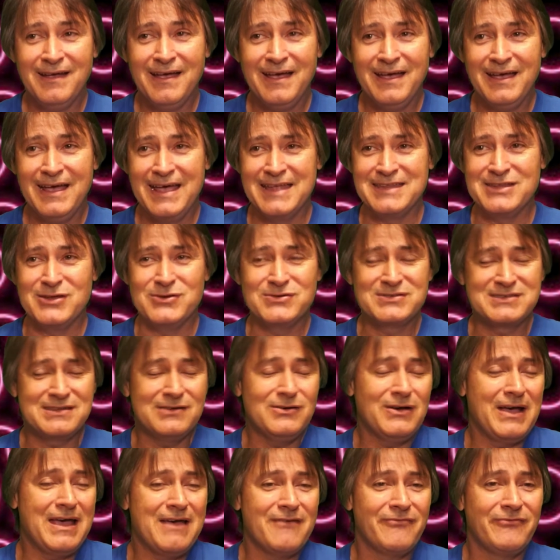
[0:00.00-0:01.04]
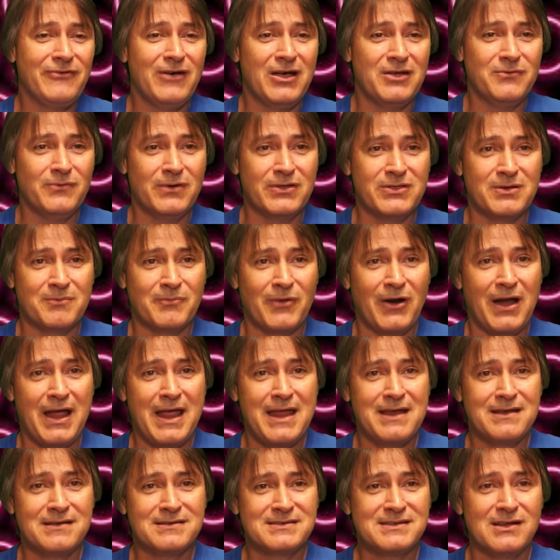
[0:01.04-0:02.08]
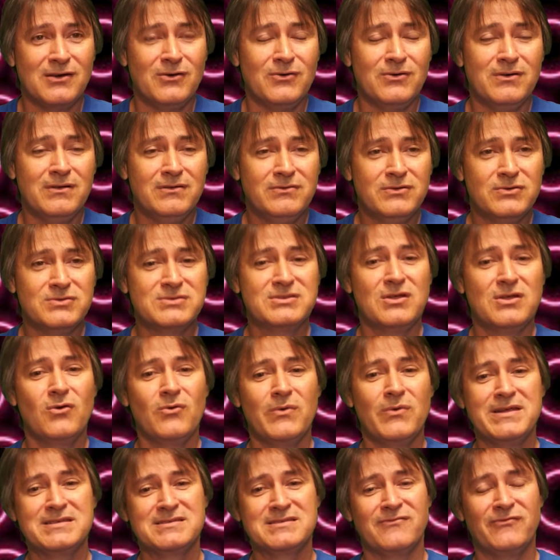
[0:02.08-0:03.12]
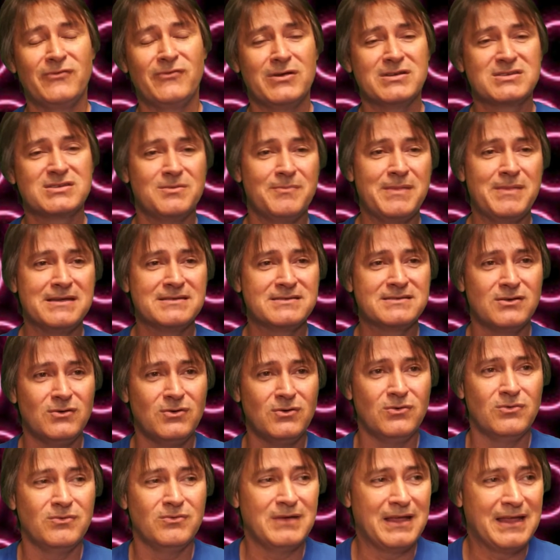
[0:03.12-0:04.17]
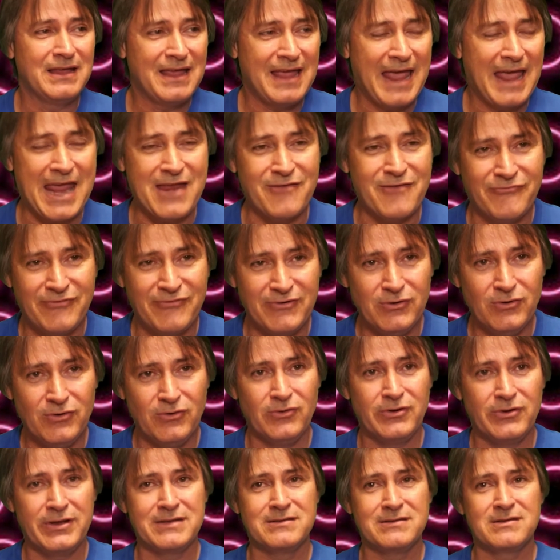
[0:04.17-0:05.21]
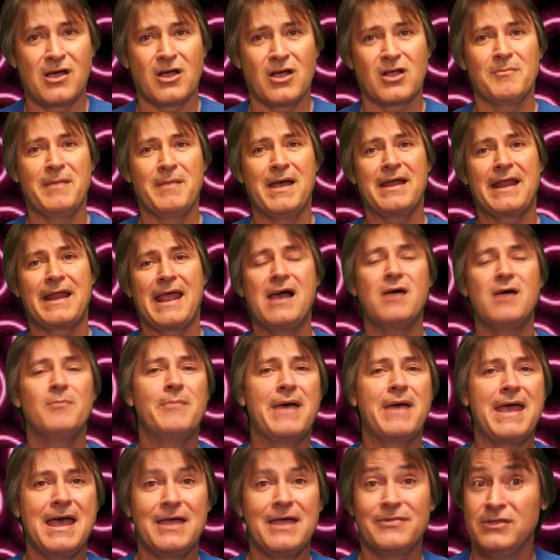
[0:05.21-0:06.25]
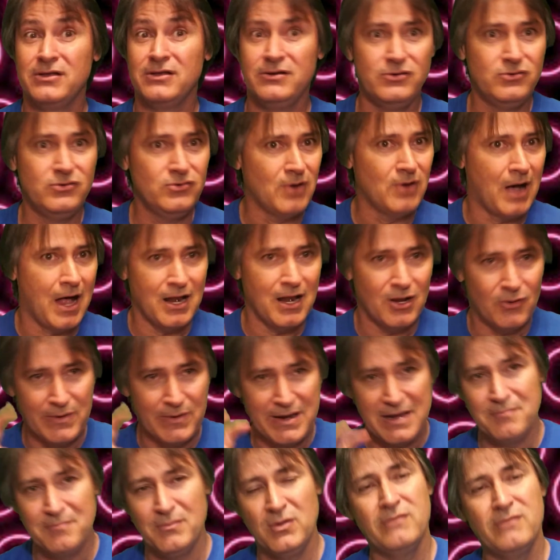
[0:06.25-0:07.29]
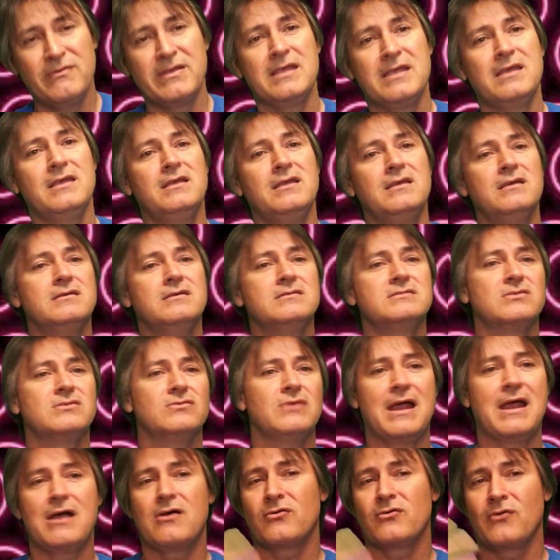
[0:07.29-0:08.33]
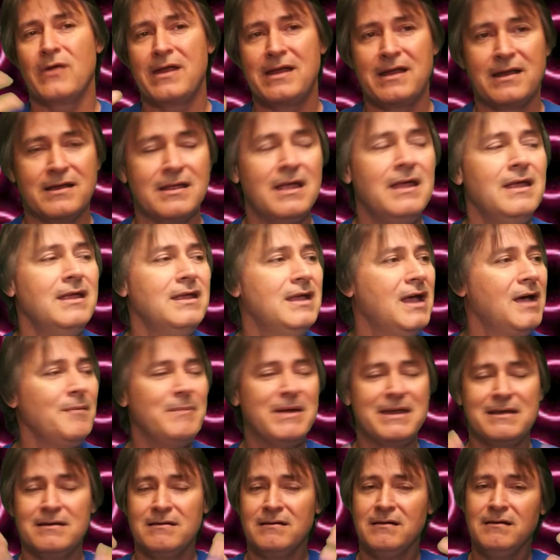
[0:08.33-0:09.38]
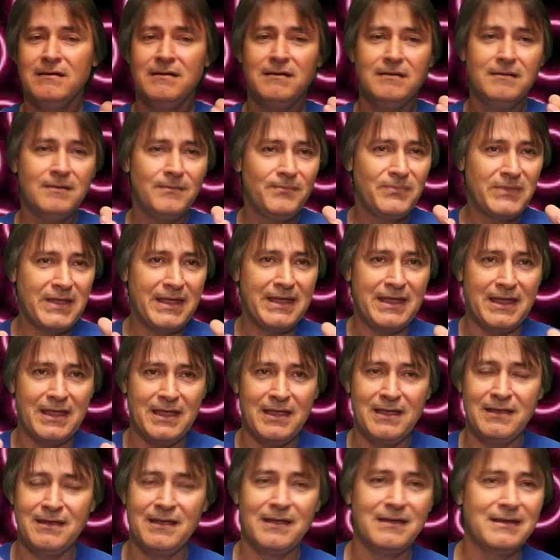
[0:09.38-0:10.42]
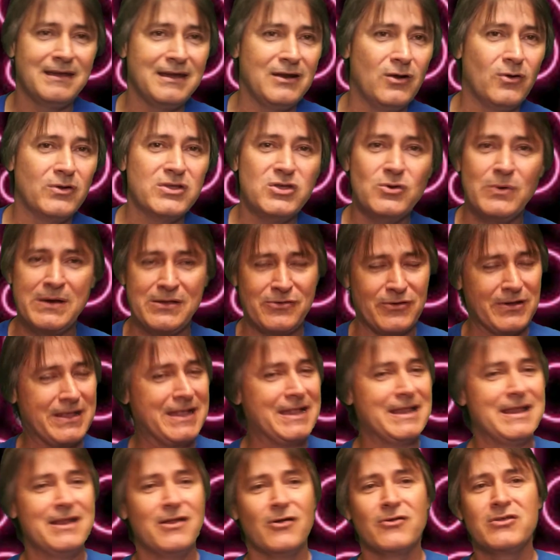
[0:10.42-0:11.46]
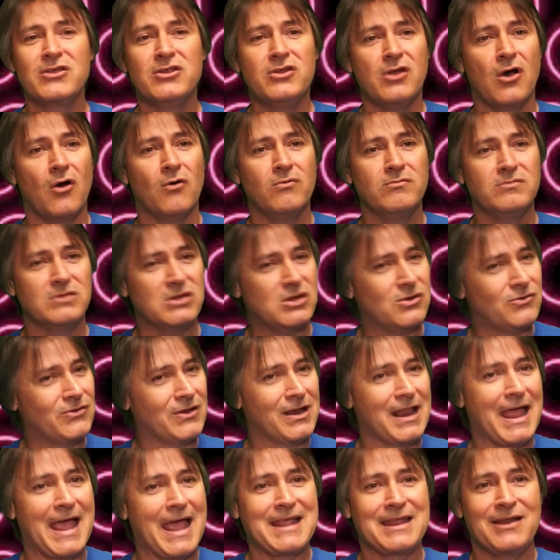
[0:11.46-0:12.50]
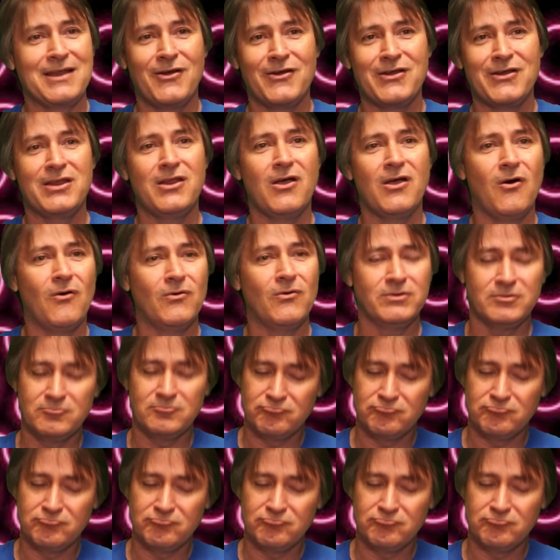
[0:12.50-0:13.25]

and you still have fun with them, right? So there's no reason for us to be so hate-filled and talk about how bad the new Halloween movie is or how great it. I mean, you either get it or you don't. You either like it or you don't.